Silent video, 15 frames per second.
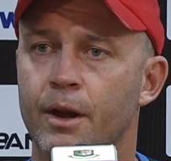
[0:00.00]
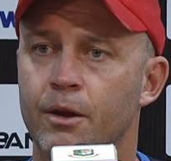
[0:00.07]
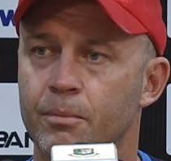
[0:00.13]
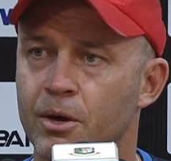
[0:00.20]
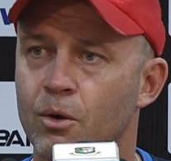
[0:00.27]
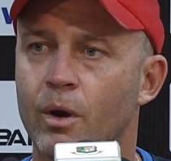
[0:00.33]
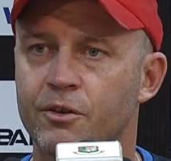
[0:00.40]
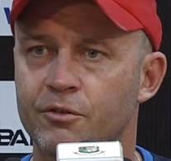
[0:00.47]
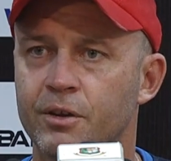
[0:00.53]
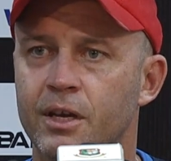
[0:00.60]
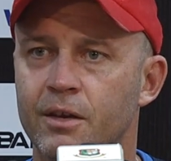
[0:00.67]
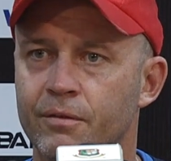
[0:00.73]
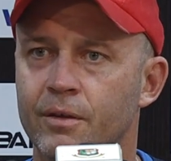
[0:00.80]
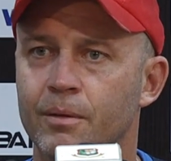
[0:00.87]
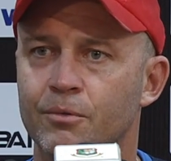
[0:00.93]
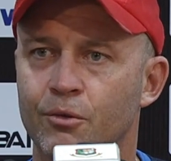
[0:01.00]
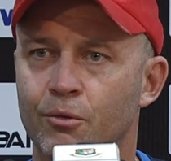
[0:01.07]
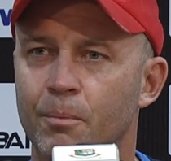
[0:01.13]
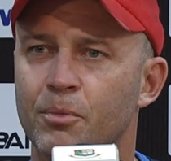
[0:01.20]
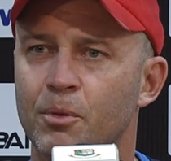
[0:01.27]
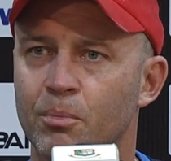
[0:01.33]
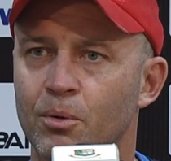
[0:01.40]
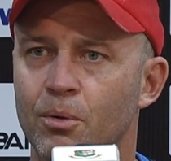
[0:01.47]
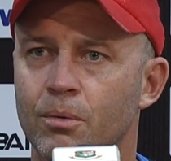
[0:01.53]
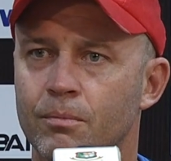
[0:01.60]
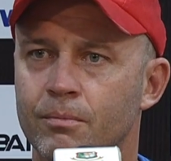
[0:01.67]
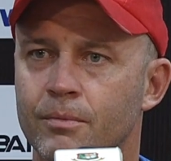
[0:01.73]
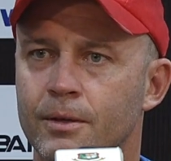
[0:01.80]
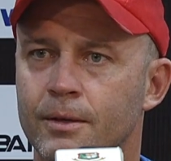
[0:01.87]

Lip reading: it would be quite tricky for them to grip the ball.